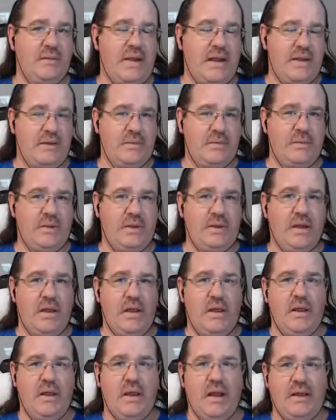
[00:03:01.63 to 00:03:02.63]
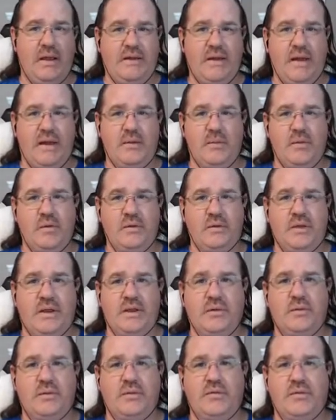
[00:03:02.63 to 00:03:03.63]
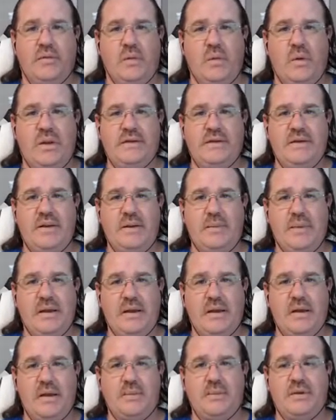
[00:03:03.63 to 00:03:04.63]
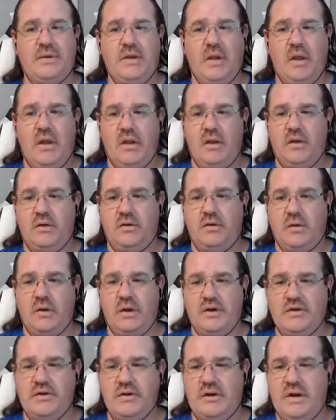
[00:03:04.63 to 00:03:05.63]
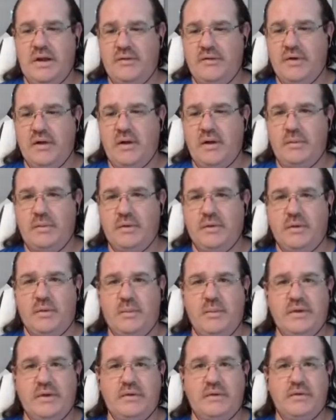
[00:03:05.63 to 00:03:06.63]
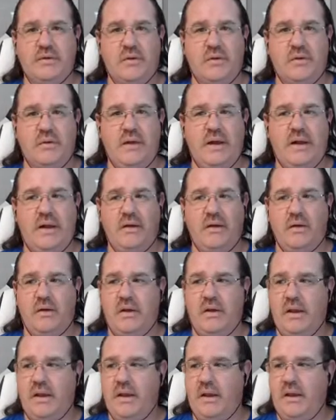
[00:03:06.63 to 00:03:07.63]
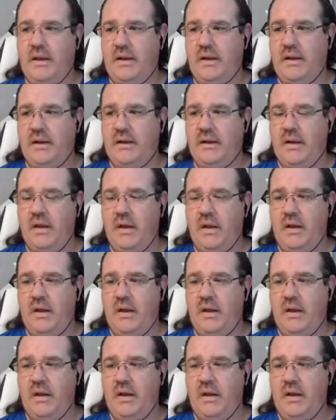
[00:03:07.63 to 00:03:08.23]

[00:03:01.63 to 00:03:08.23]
last week. I got them all scheduled for Wednesday pickups, so I should have a couple of the builds going out, and